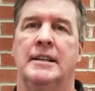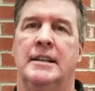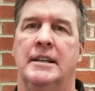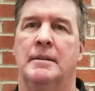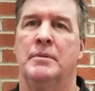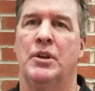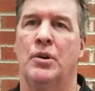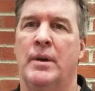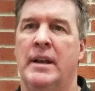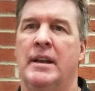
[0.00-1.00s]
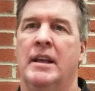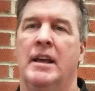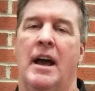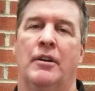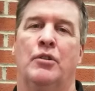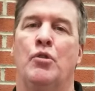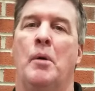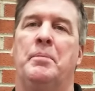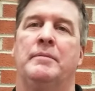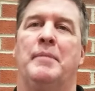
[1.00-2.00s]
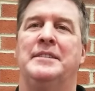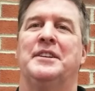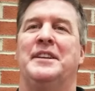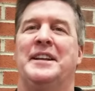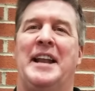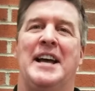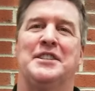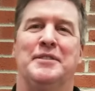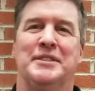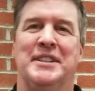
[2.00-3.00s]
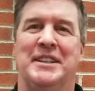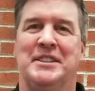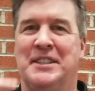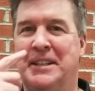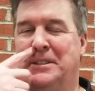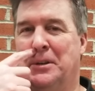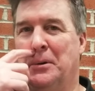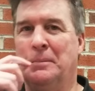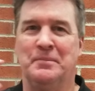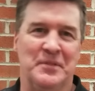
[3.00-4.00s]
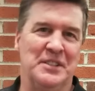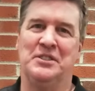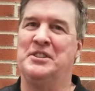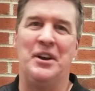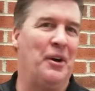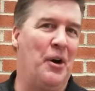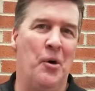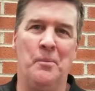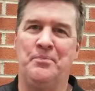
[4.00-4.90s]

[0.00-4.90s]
And I grew up in Nashville, Tennessee, so this is near home.